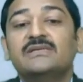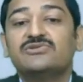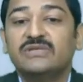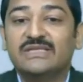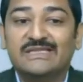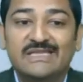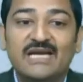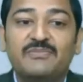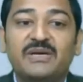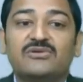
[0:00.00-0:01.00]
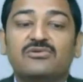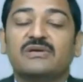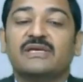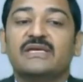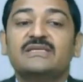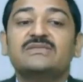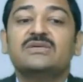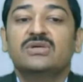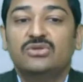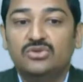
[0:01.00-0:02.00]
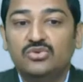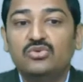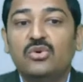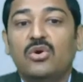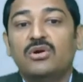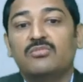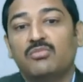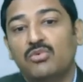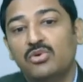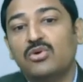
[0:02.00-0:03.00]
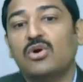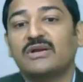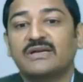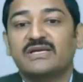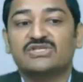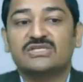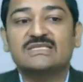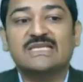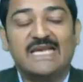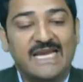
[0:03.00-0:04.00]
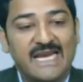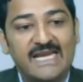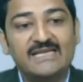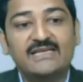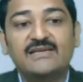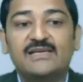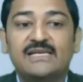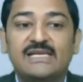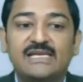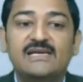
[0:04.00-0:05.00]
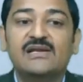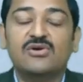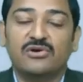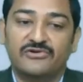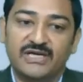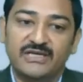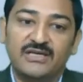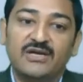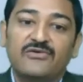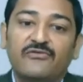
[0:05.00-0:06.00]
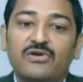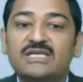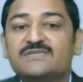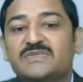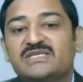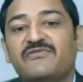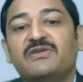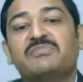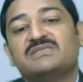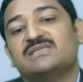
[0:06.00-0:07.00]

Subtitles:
so in that particular case, two or more organizations enter a legal contract for a specific